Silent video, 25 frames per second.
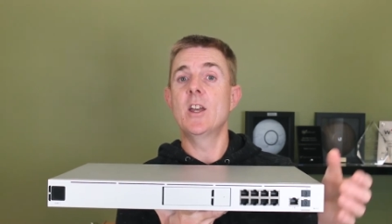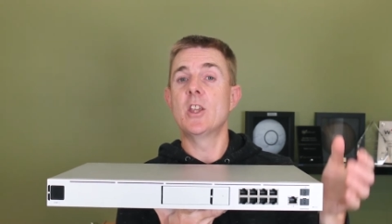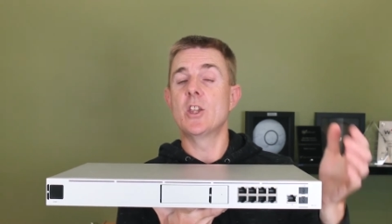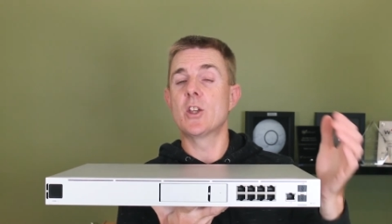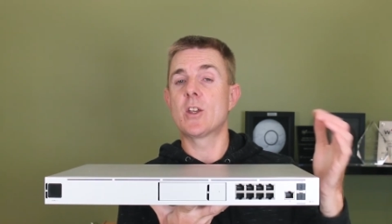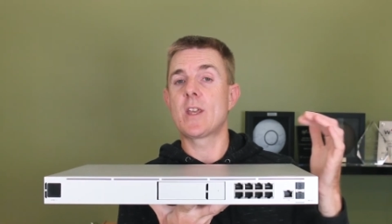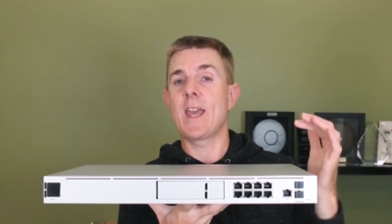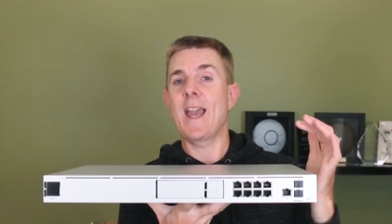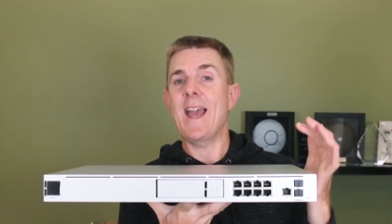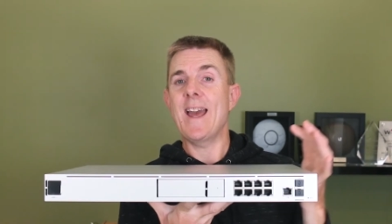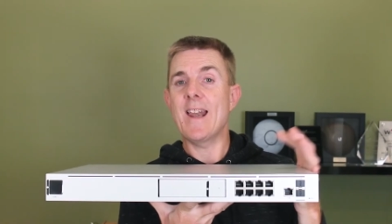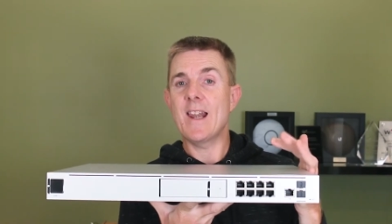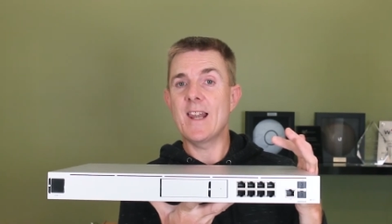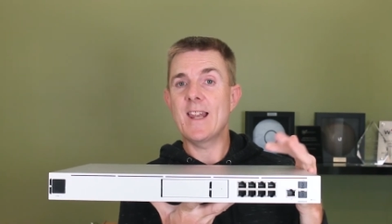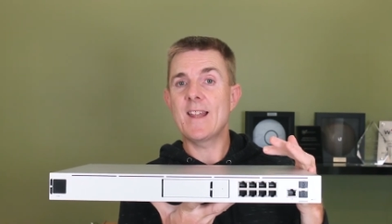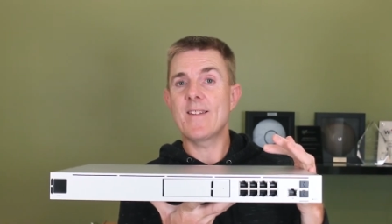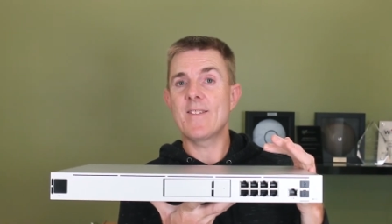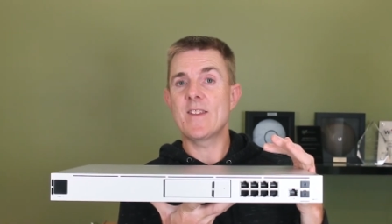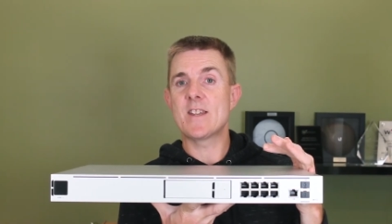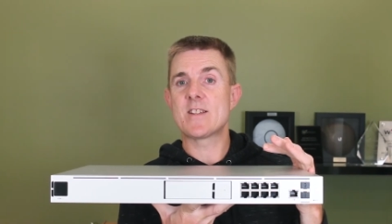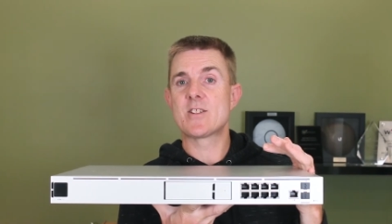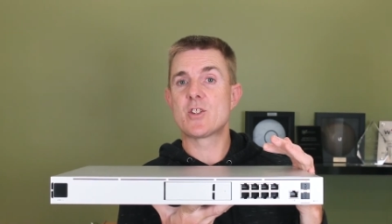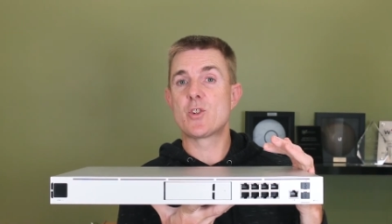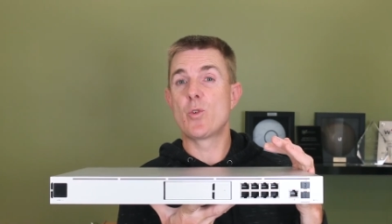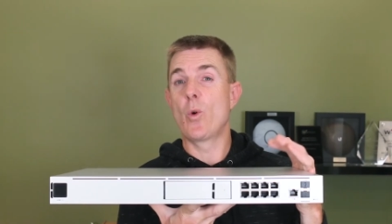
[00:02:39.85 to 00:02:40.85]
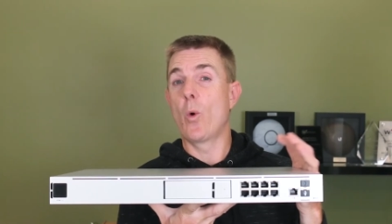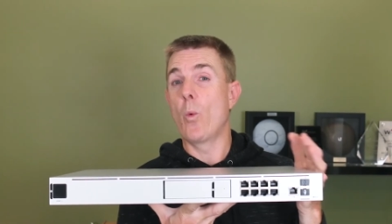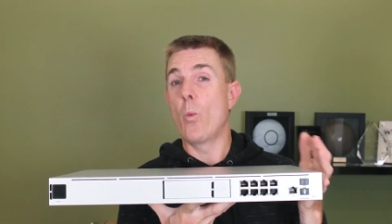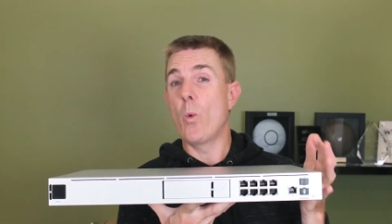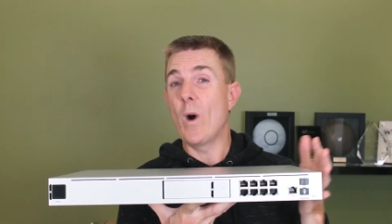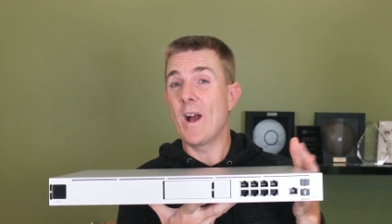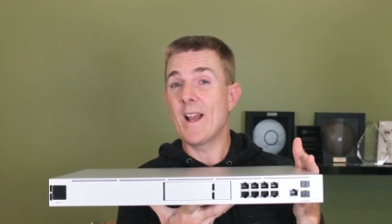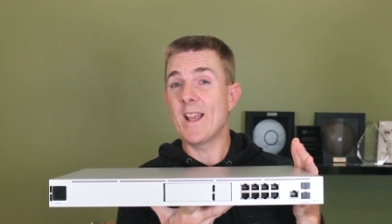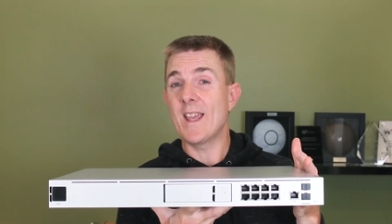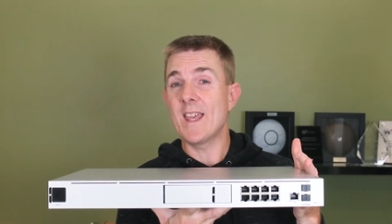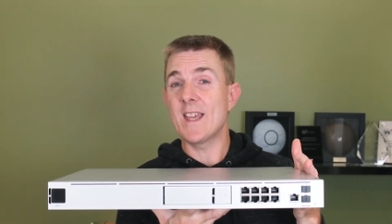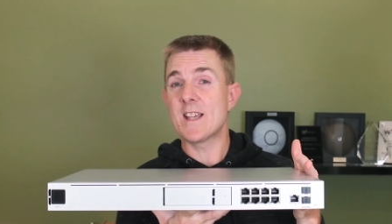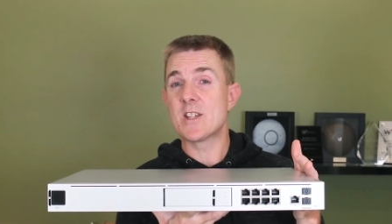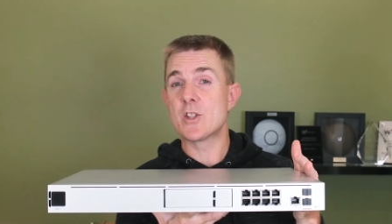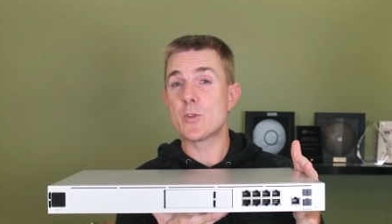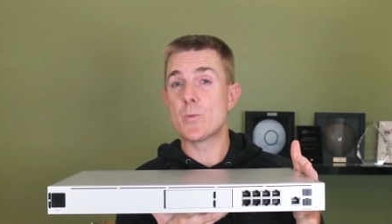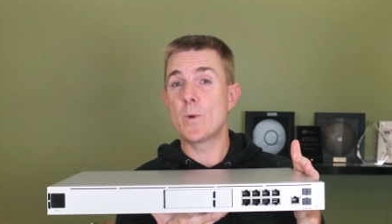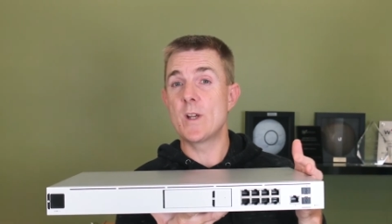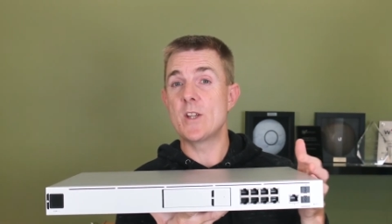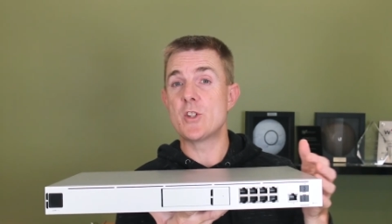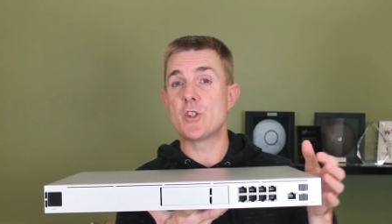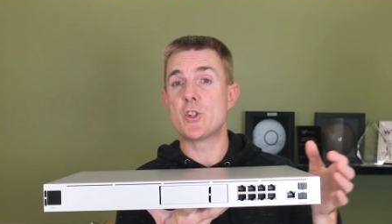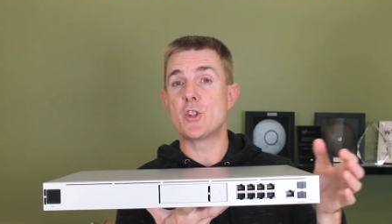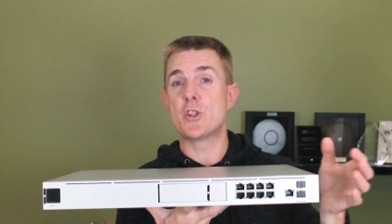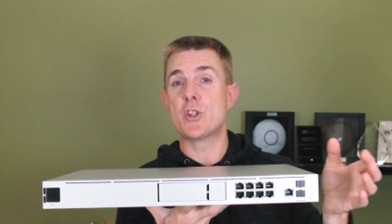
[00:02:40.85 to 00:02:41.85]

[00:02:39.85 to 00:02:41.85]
You can link this to a 1 gig switch.